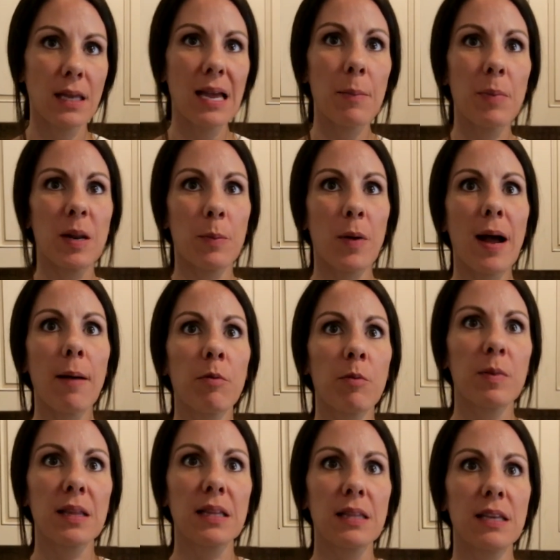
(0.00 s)
Yeah, but it
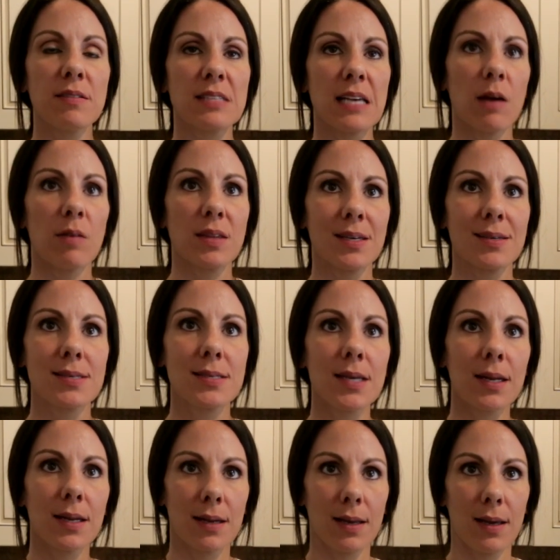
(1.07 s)
probably leaves out the
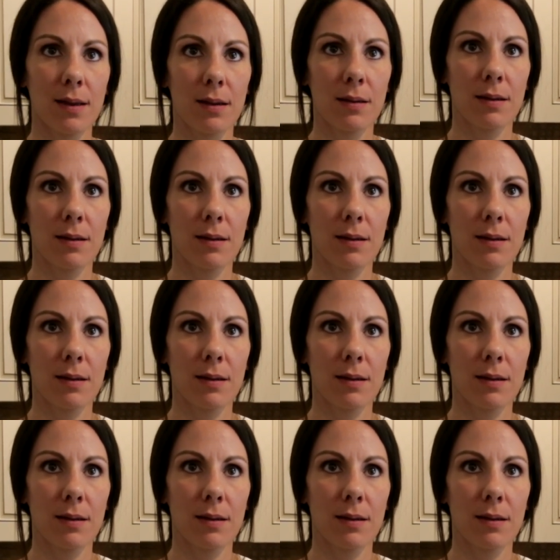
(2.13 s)
acidity.